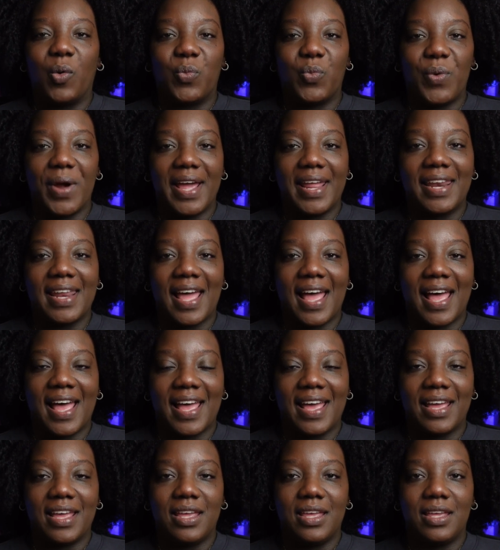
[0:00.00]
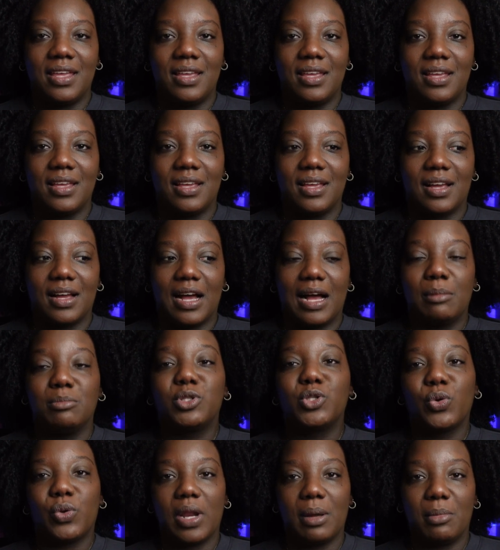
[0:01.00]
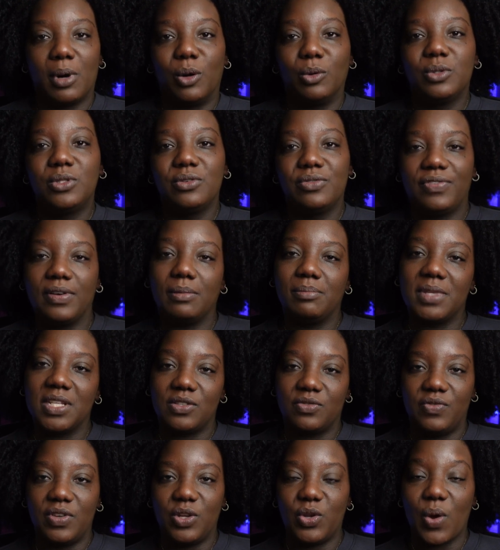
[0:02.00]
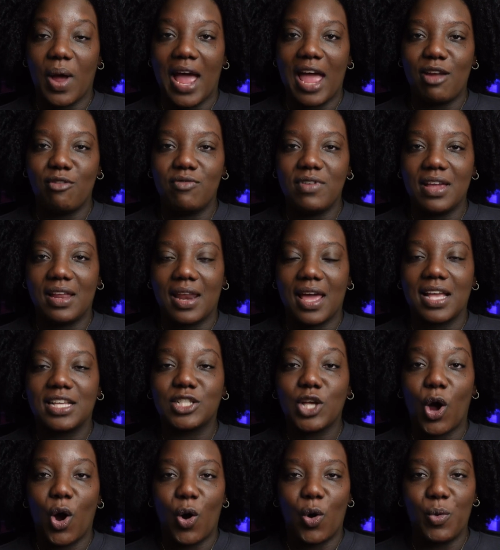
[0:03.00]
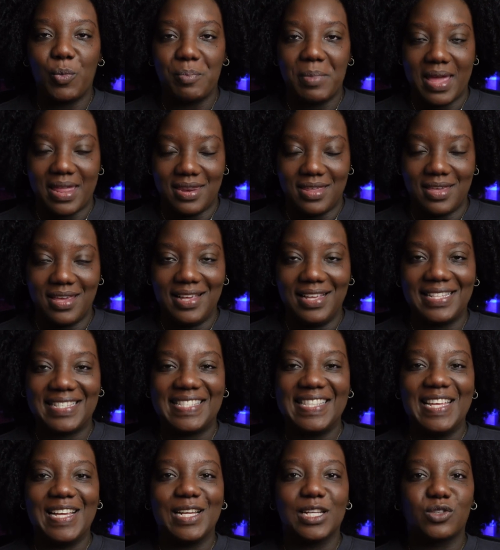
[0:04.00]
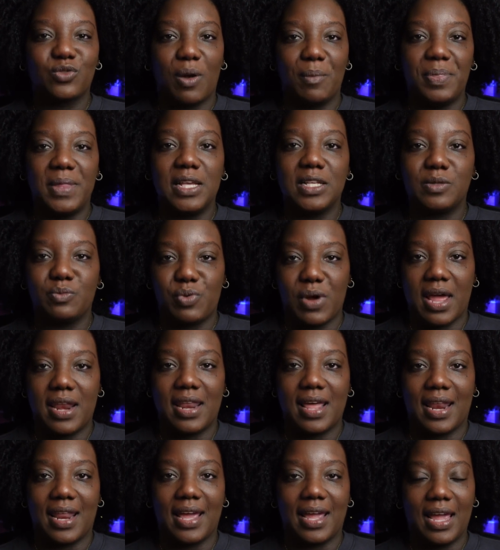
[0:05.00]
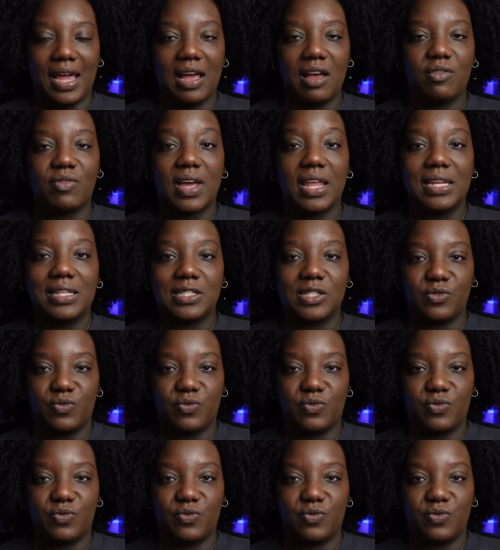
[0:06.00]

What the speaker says: when I took them out to film this video, I realized how many sneakers from this brand that I have, and it's